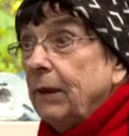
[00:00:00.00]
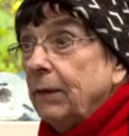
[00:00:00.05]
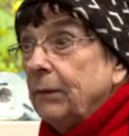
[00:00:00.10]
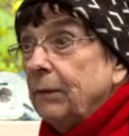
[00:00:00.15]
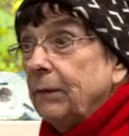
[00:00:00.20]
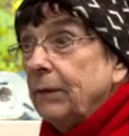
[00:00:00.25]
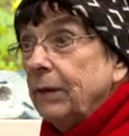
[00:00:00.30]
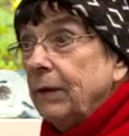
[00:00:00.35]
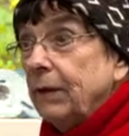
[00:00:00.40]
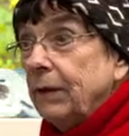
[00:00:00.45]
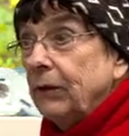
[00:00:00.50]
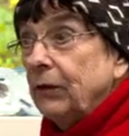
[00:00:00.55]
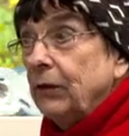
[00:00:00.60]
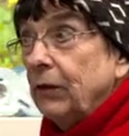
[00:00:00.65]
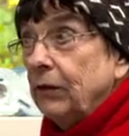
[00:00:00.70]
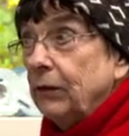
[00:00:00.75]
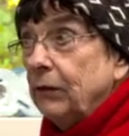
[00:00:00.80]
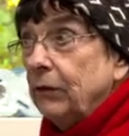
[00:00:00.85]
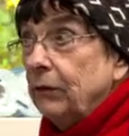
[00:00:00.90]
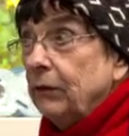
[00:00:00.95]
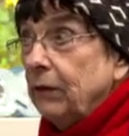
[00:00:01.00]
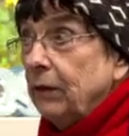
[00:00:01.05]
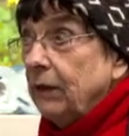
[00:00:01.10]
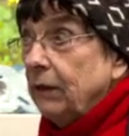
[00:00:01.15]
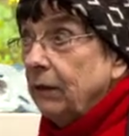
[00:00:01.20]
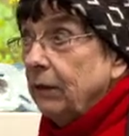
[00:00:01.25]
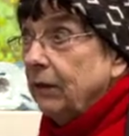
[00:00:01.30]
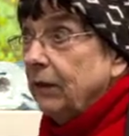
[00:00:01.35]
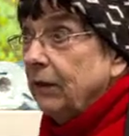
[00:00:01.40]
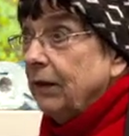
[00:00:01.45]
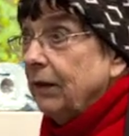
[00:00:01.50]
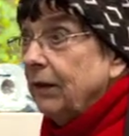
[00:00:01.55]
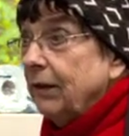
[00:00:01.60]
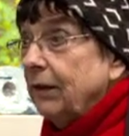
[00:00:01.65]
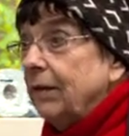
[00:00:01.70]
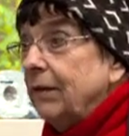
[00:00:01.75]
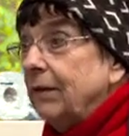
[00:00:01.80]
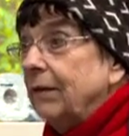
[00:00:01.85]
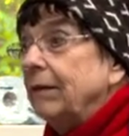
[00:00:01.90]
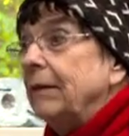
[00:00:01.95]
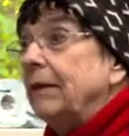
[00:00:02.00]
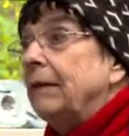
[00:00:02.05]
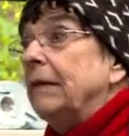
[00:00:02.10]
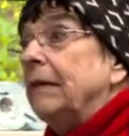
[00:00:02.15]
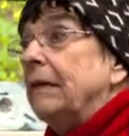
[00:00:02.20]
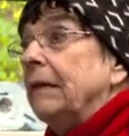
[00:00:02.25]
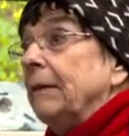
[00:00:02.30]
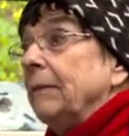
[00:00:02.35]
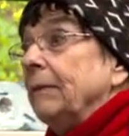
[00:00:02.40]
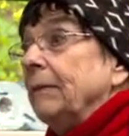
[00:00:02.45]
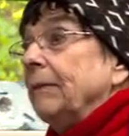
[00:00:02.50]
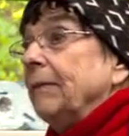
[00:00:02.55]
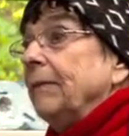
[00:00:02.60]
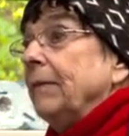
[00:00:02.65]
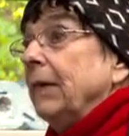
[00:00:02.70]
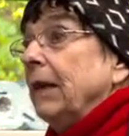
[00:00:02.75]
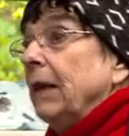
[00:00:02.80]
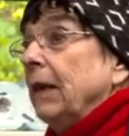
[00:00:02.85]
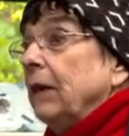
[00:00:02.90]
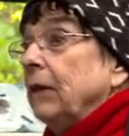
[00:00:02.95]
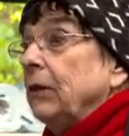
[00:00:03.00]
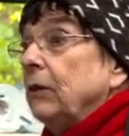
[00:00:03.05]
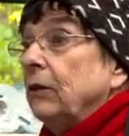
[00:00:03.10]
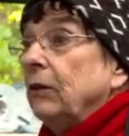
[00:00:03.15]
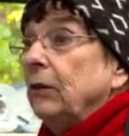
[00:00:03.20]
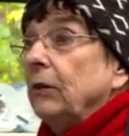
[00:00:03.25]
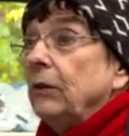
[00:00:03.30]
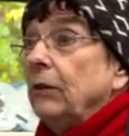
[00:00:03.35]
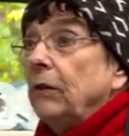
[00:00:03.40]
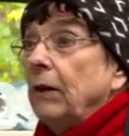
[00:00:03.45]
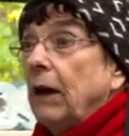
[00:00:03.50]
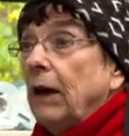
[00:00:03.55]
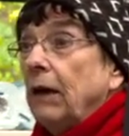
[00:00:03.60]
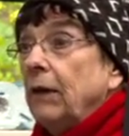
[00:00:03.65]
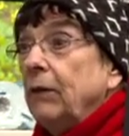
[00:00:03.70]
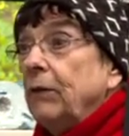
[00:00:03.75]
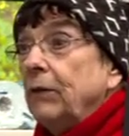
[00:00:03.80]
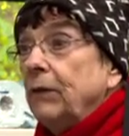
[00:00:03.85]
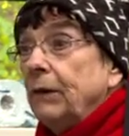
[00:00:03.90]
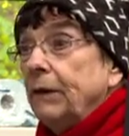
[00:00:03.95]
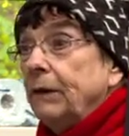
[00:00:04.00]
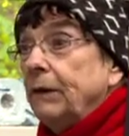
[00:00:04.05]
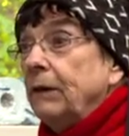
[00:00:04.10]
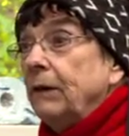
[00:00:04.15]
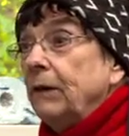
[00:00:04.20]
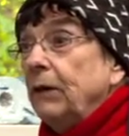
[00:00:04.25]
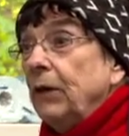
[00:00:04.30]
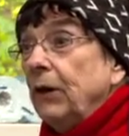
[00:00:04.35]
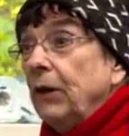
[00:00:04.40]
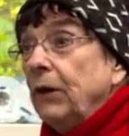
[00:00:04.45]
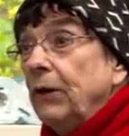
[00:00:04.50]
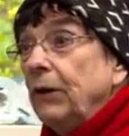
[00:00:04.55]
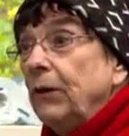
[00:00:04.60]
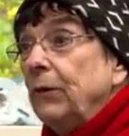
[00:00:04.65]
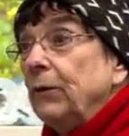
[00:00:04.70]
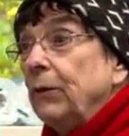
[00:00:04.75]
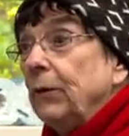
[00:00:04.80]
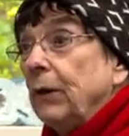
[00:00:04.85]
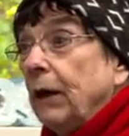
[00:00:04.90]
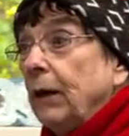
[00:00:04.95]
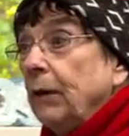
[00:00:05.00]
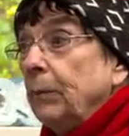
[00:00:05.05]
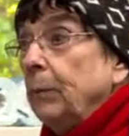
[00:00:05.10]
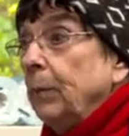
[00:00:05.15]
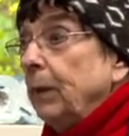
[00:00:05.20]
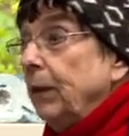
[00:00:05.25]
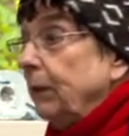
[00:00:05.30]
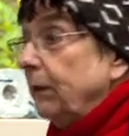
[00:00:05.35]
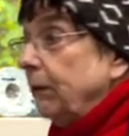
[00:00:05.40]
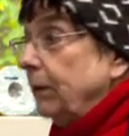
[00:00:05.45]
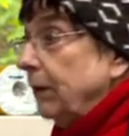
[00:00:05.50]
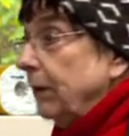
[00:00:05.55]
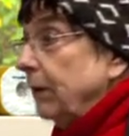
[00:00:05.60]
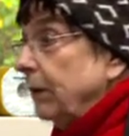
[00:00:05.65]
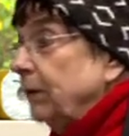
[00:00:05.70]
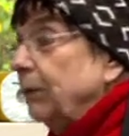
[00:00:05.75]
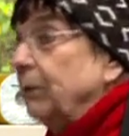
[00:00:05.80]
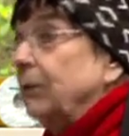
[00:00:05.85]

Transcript: happened in Trawsfynydd. And so I already knew I'd been to